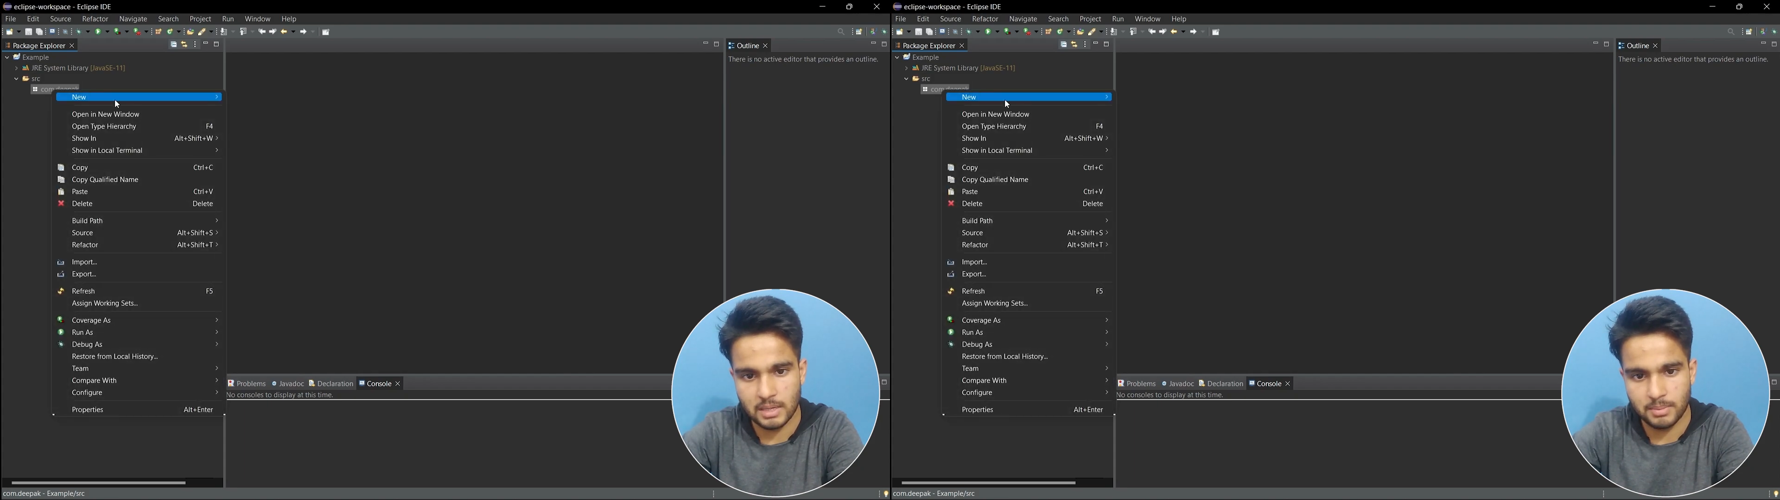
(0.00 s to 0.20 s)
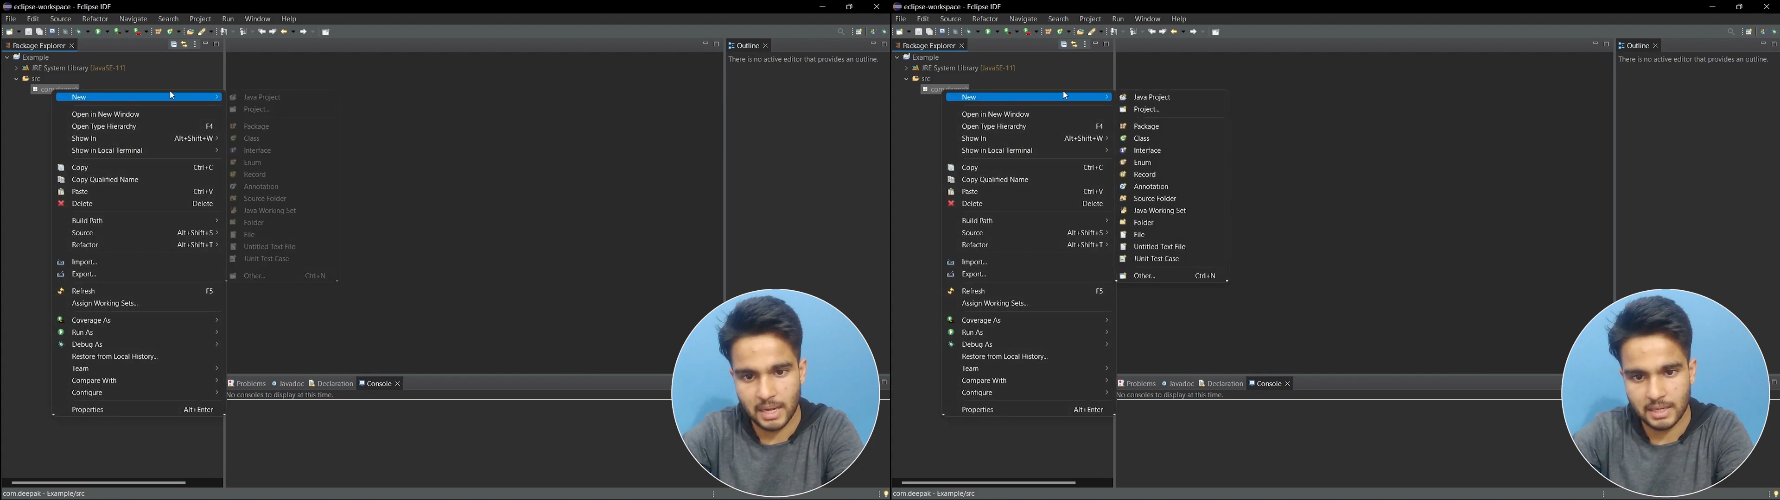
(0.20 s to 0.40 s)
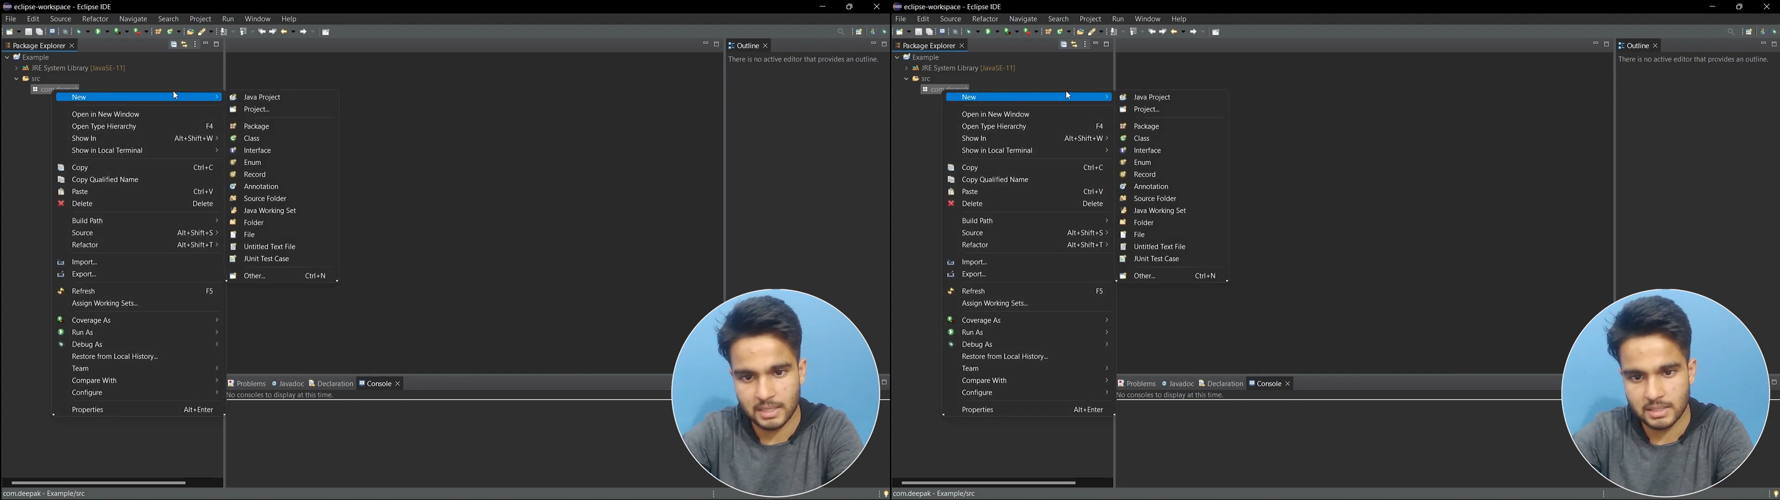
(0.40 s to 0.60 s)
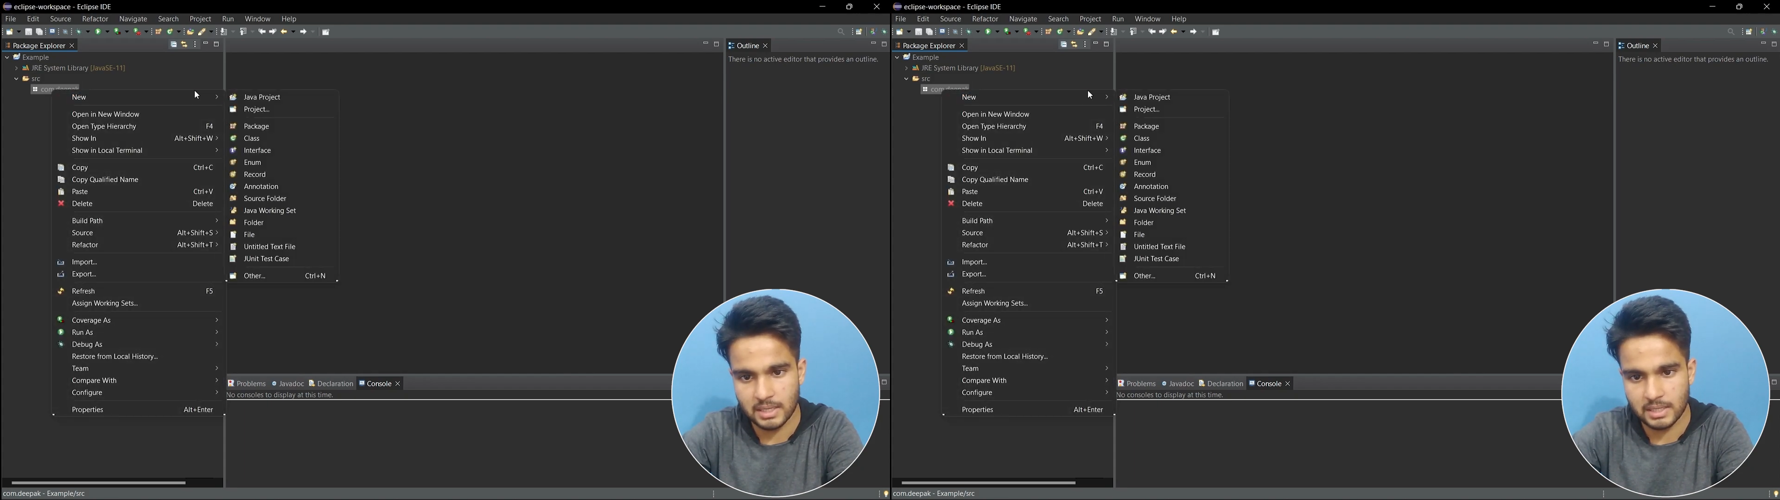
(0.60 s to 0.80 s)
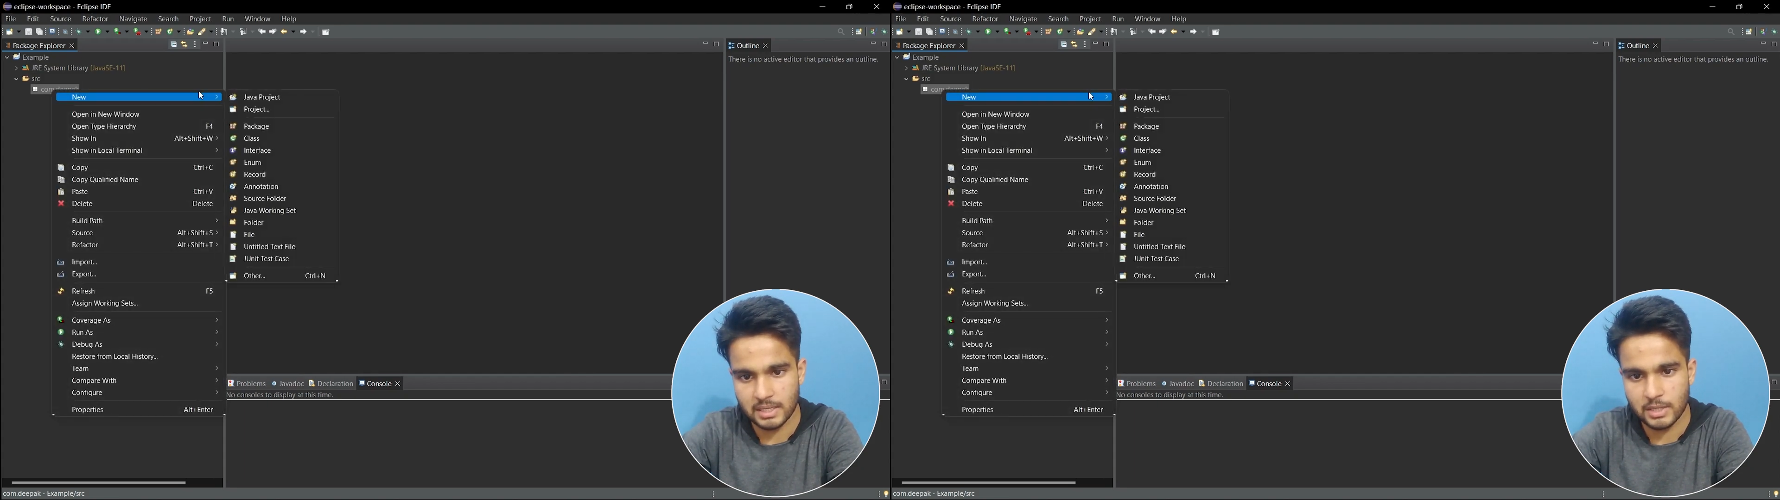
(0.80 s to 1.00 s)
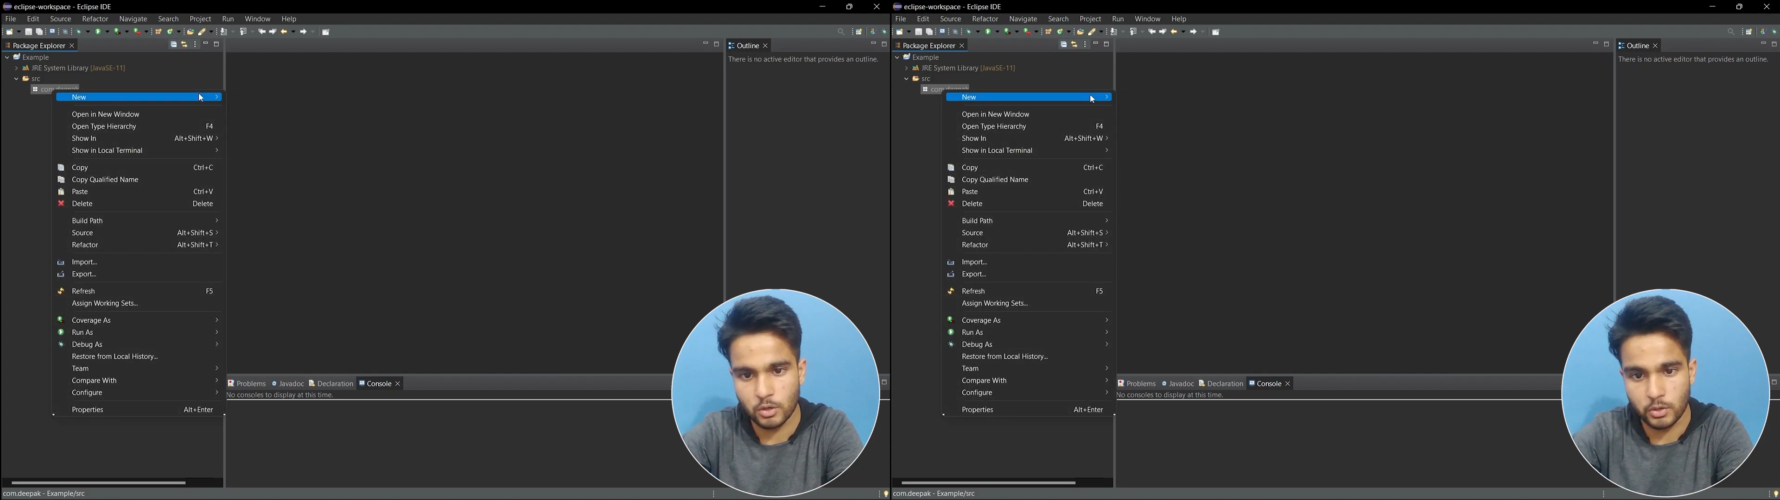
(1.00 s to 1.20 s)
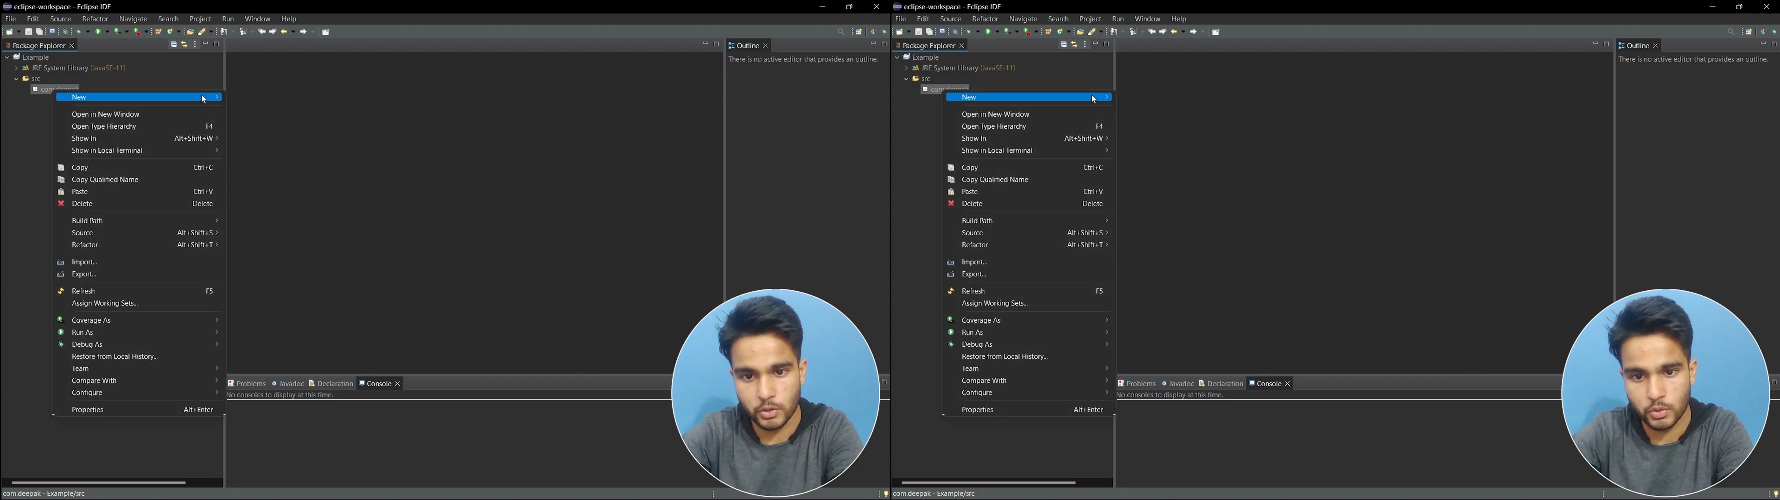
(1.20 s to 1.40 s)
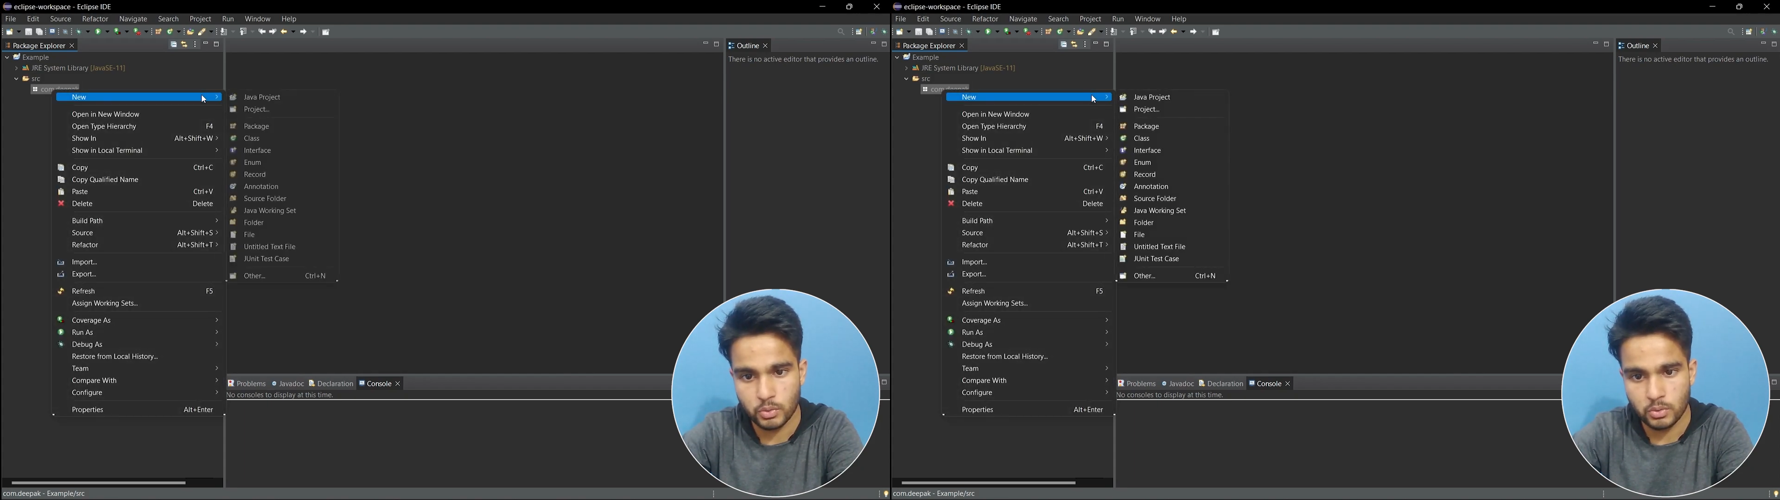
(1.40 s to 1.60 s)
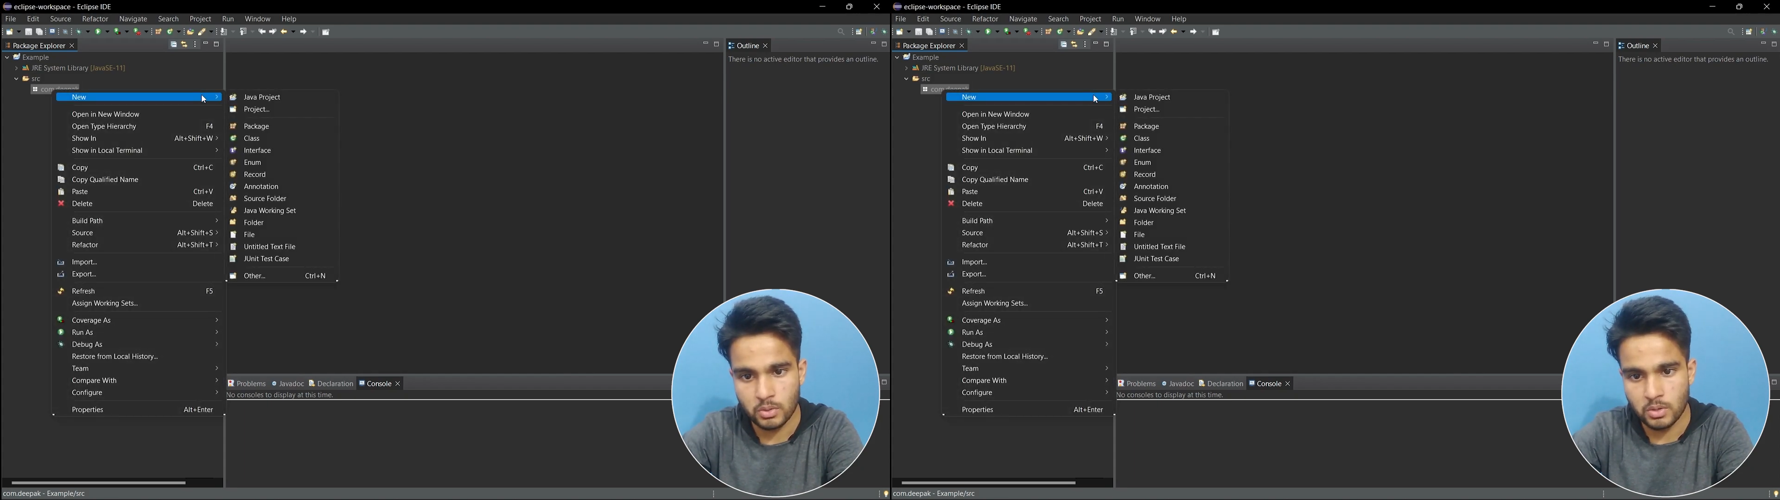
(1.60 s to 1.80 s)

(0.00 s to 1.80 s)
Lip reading: package and click on new